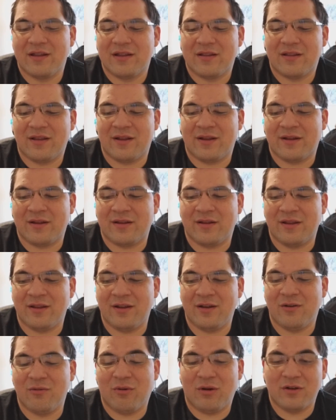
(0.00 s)
Like,
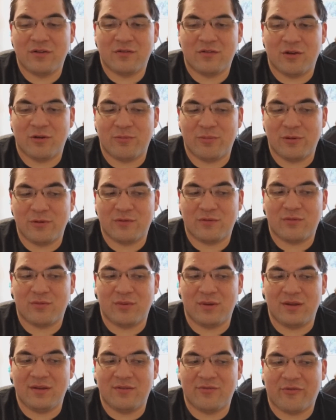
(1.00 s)
getting to watch Toppo
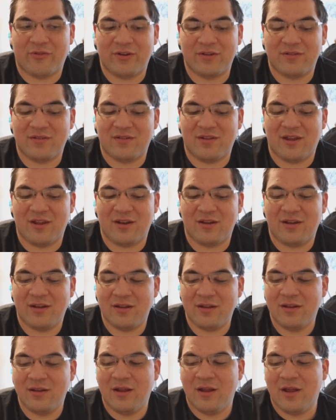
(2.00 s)
squeeze Frieza's head
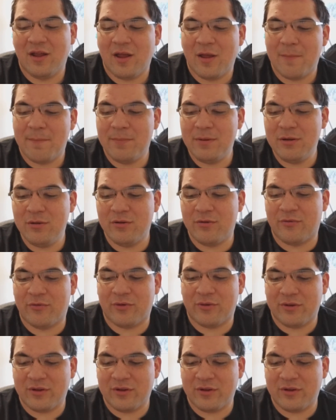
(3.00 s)
again, beautiful.